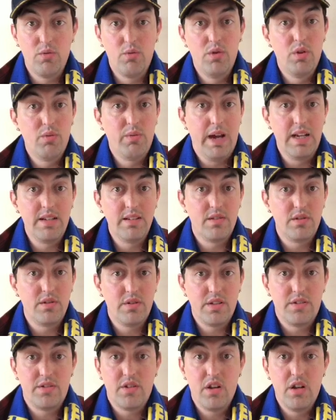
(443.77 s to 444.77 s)
Otherwise,
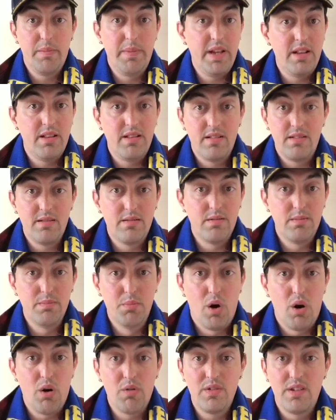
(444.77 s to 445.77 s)
it's going to be
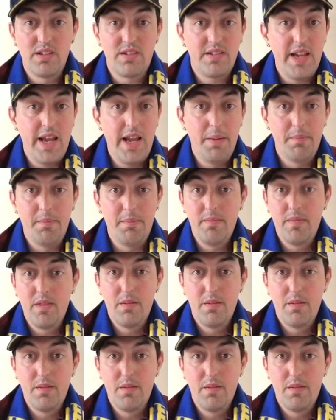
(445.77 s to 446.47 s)
more of the same.